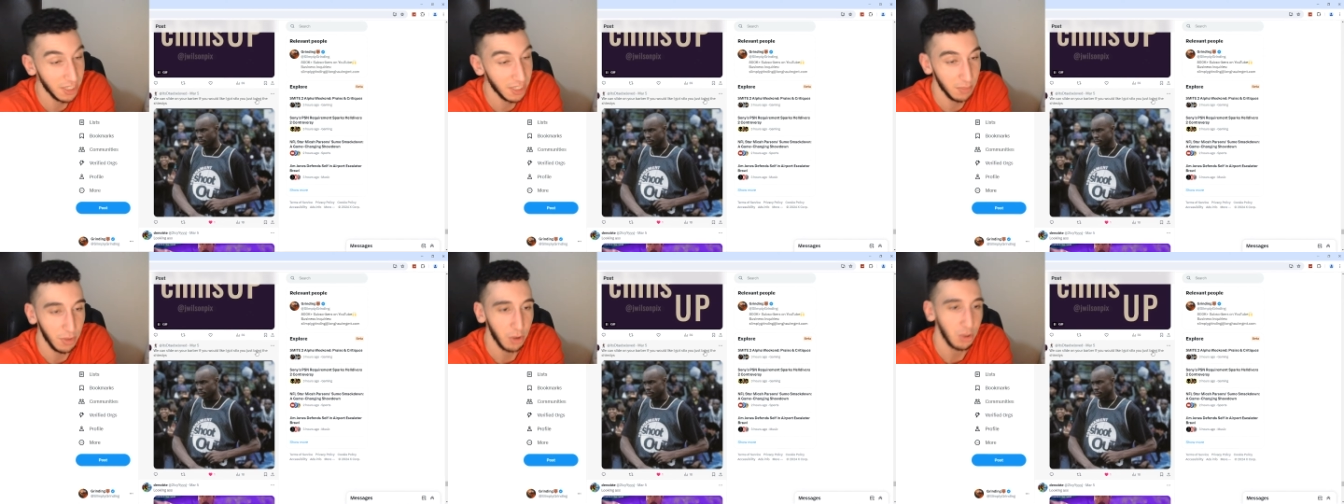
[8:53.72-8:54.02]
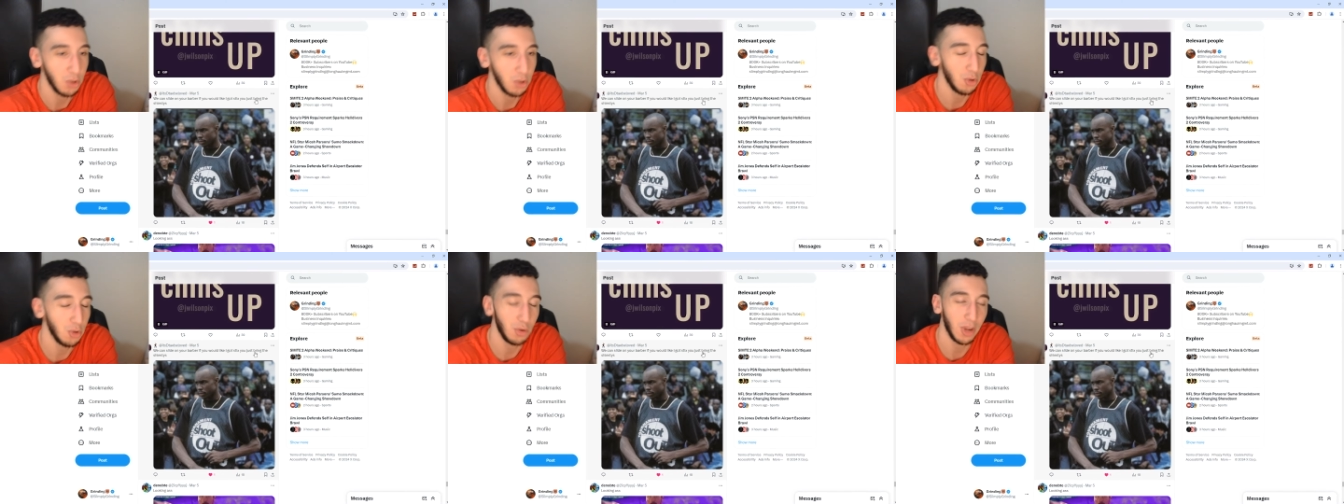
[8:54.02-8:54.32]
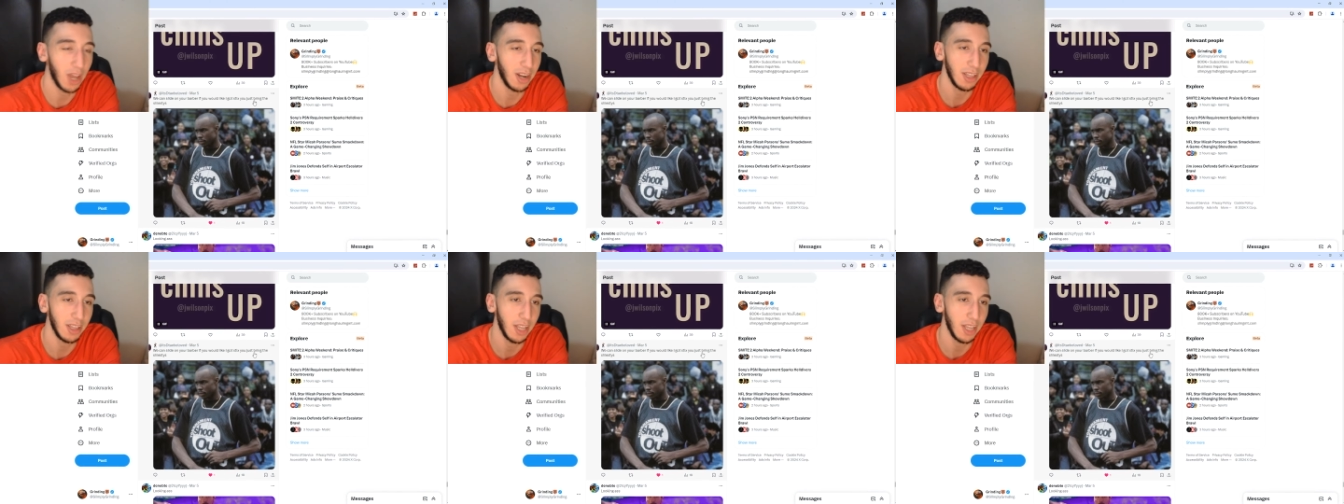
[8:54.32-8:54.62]
bro, you don't
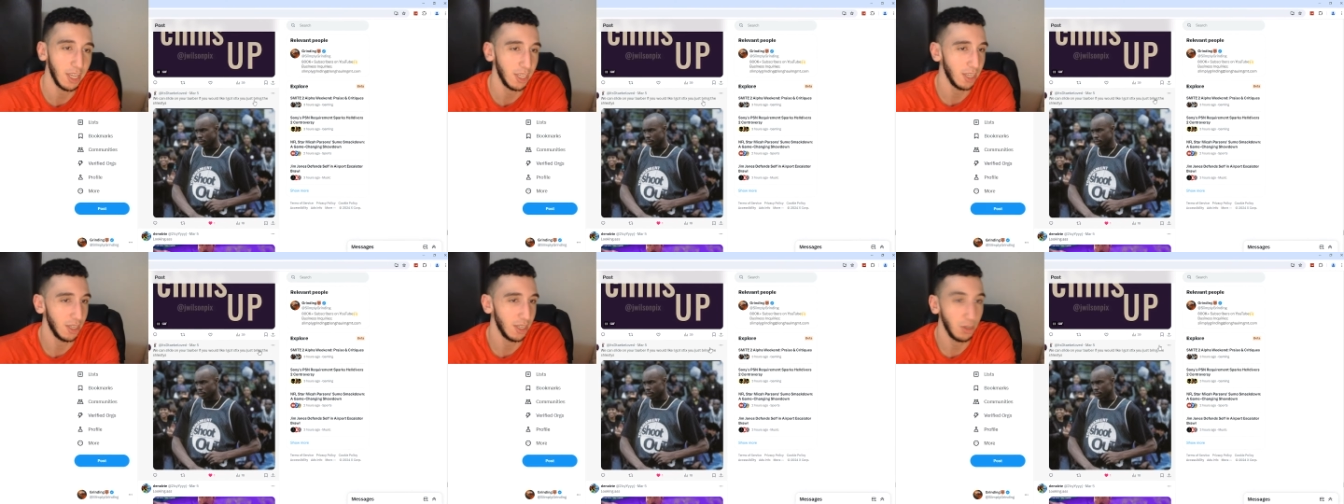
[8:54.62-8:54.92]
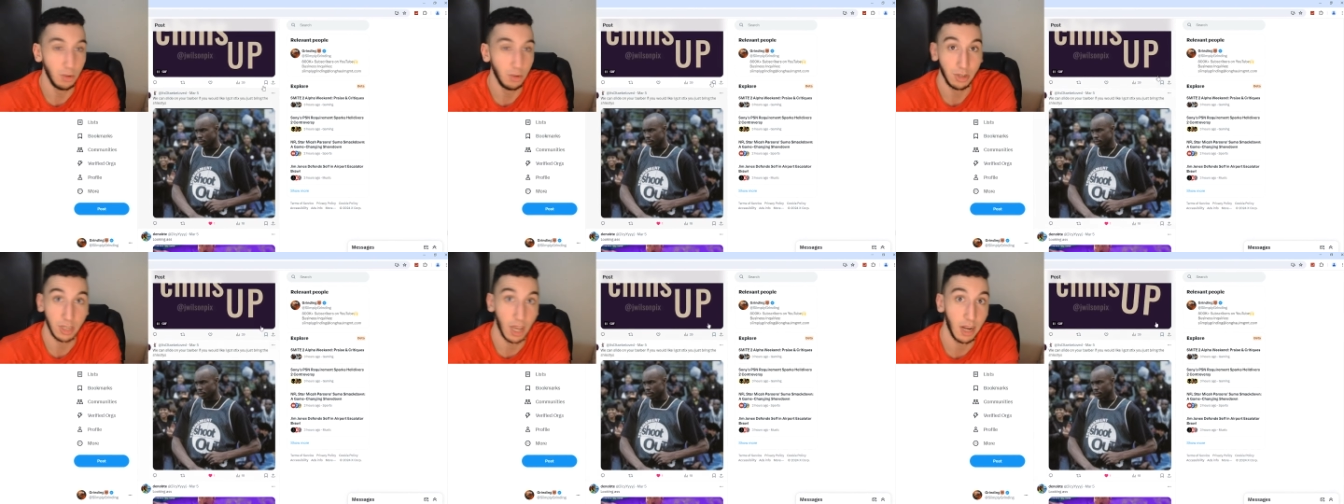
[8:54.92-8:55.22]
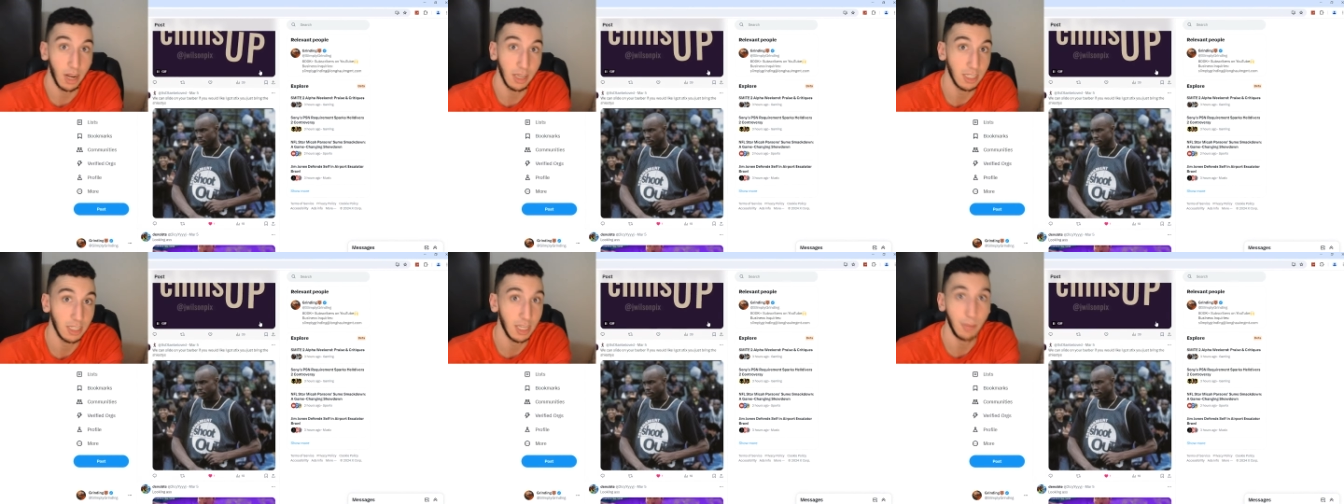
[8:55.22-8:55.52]
gotta like it. You just
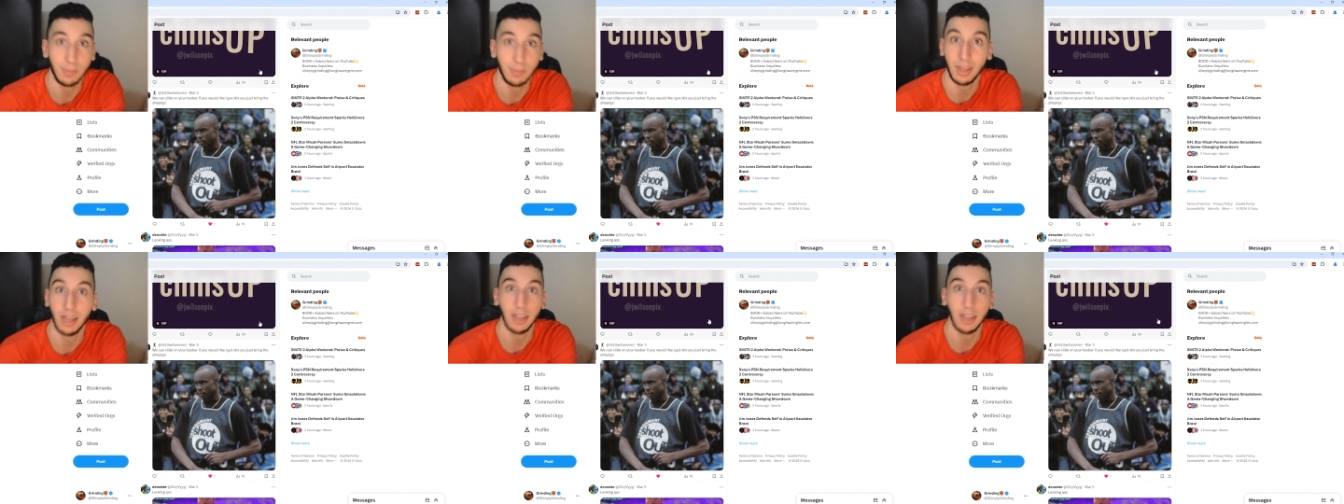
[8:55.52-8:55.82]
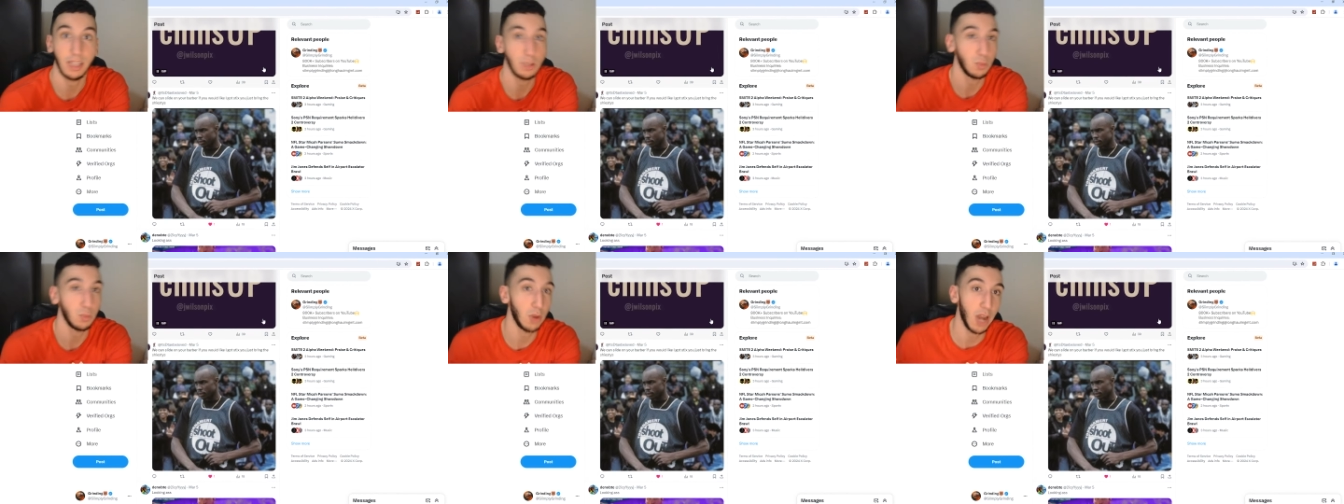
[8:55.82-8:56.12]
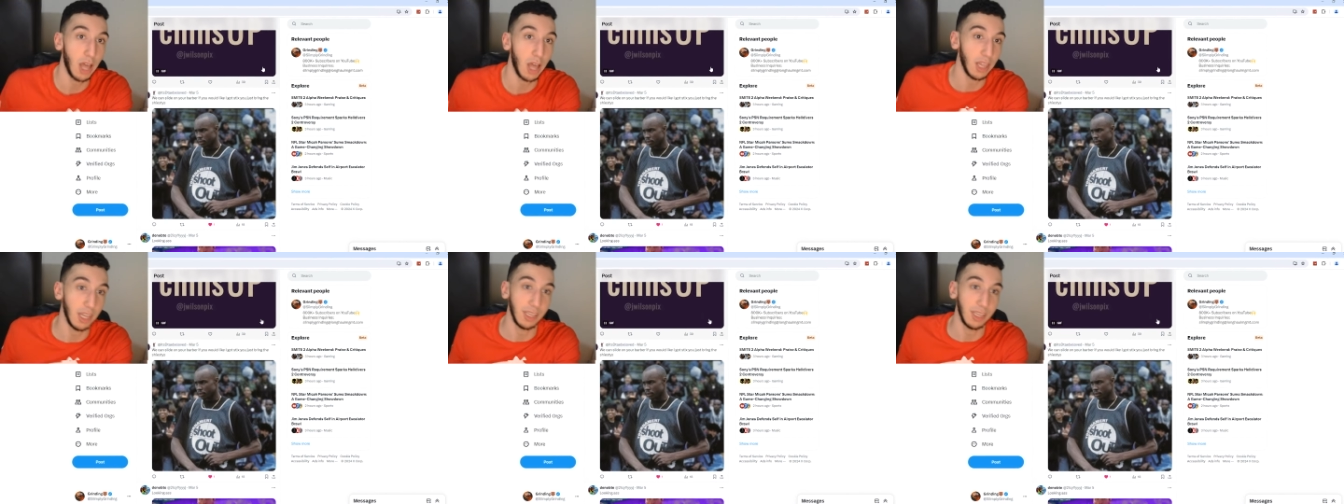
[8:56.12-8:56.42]
gotta accept that it's what
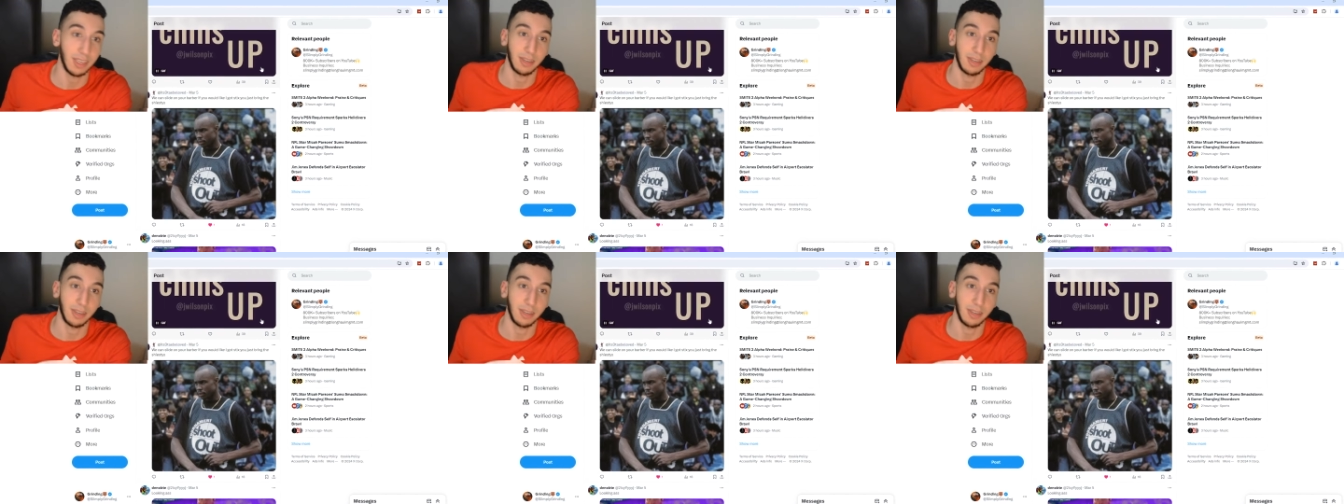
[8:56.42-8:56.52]
I like